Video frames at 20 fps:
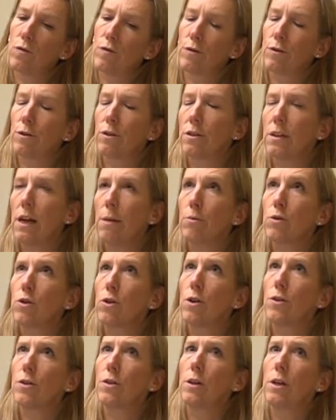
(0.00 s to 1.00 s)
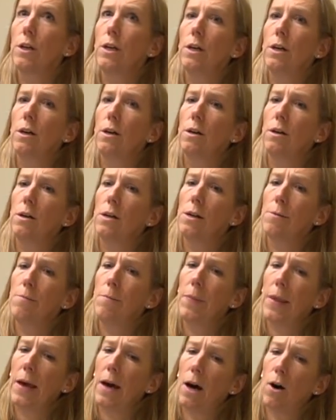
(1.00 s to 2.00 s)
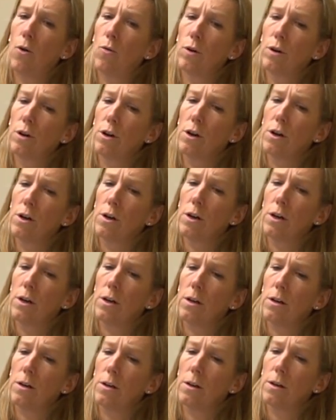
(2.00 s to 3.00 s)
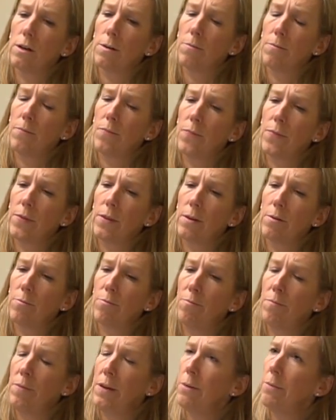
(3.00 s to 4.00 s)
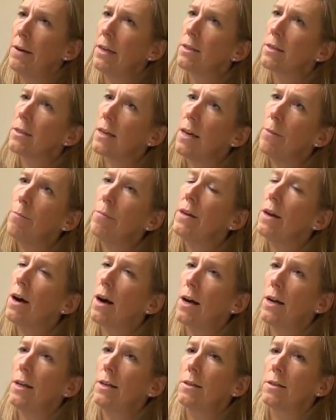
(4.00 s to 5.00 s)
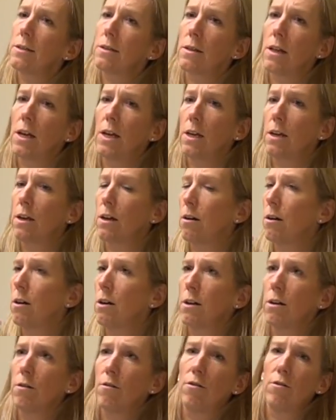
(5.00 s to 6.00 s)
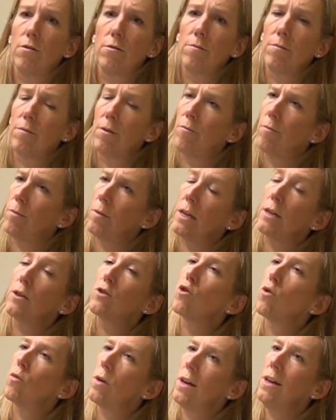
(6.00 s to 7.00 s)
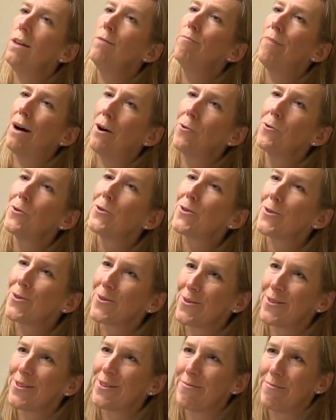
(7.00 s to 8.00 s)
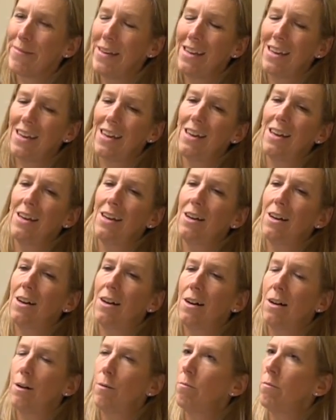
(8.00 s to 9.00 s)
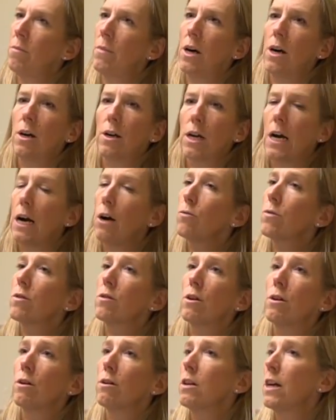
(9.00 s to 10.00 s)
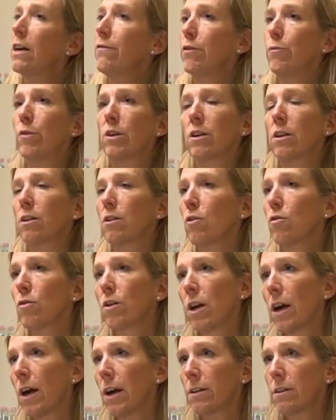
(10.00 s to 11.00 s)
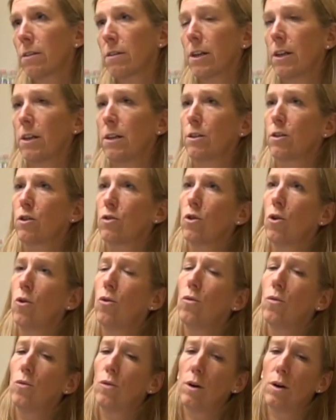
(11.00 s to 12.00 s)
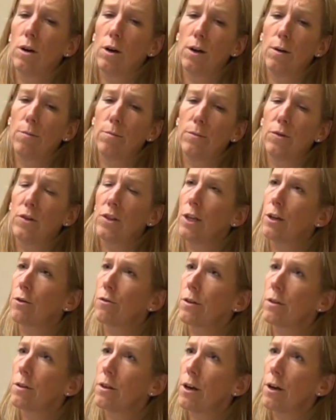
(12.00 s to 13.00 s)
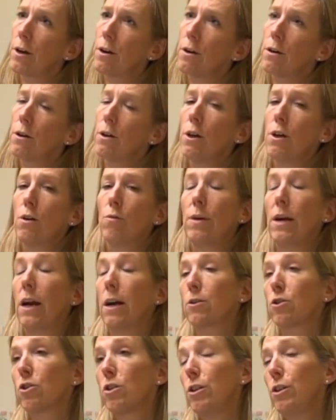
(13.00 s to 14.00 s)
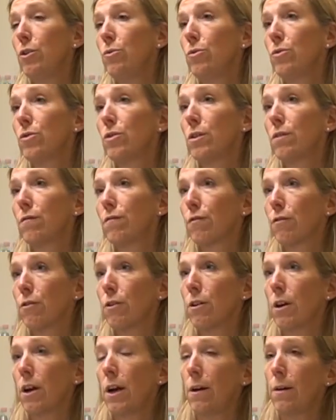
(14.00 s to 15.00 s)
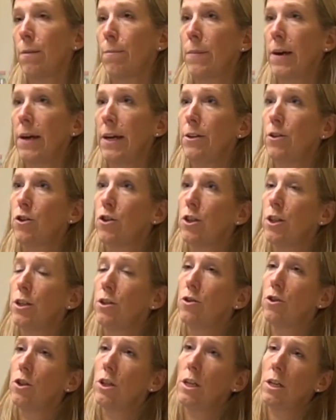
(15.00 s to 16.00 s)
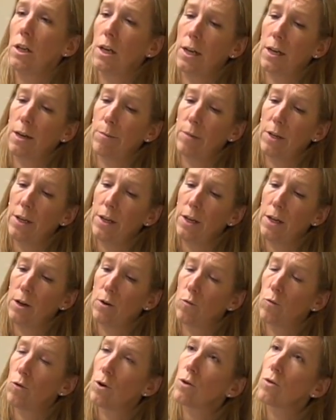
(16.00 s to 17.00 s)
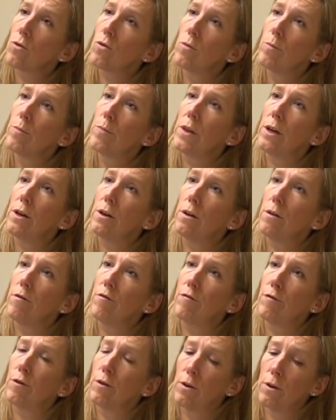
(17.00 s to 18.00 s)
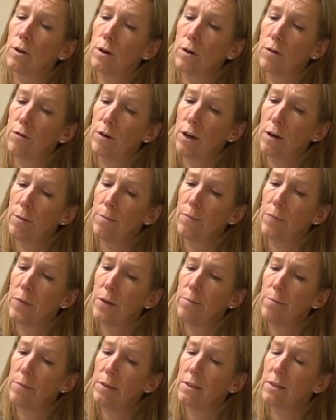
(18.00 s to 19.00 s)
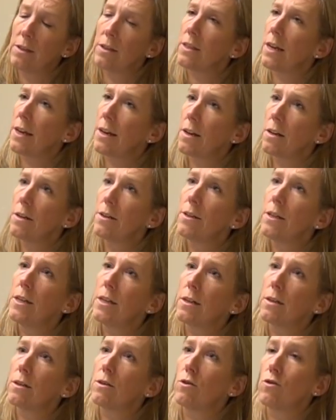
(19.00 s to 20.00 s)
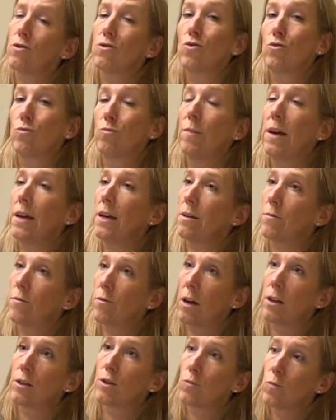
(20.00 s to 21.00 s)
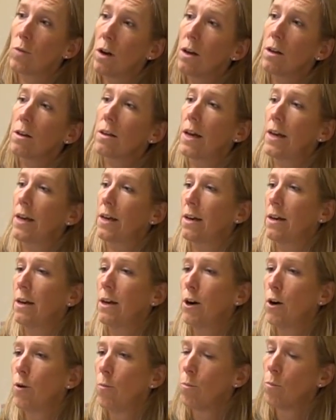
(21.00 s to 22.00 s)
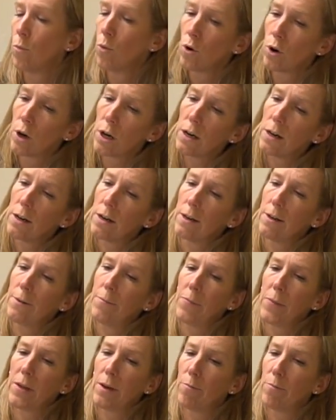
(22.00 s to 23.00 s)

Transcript: so for Snapshot, our PMS APIs are inbound, so to speak, are out there, everyone can look at, there's no secret there. We actually used it for HTNG, like I'm leading a work group there for business analytics to make it as well like more